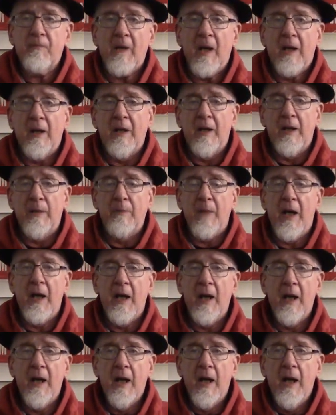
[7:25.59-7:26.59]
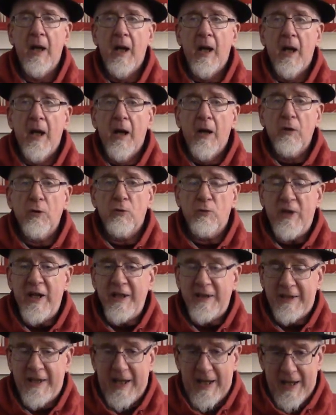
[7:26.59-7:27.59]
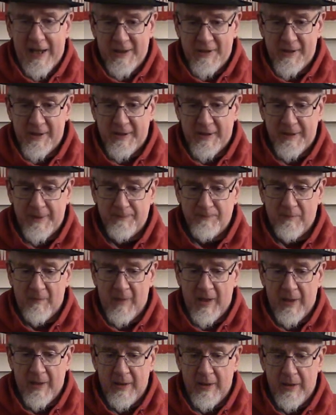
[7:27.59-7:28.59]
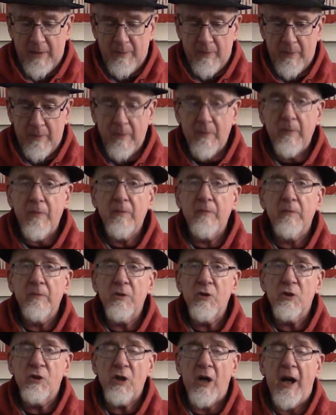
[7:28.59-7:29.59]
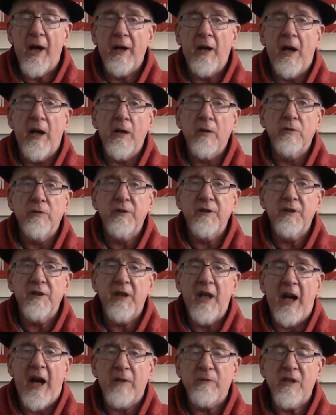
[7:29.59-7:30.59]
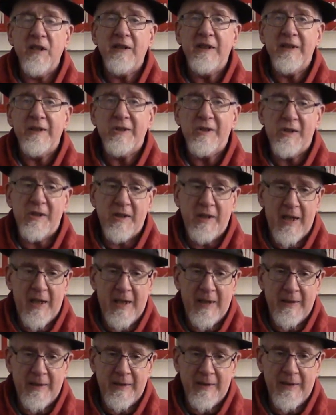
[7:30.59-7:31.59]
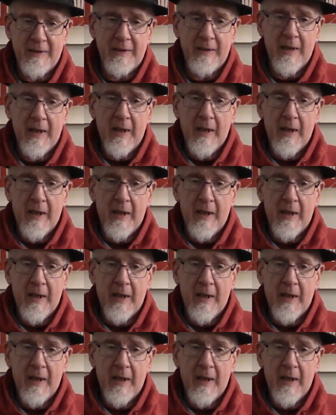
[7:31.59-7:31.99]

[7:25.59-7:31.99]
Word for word: Um, great cast, um, John Ireland, Harry Dean Stanton,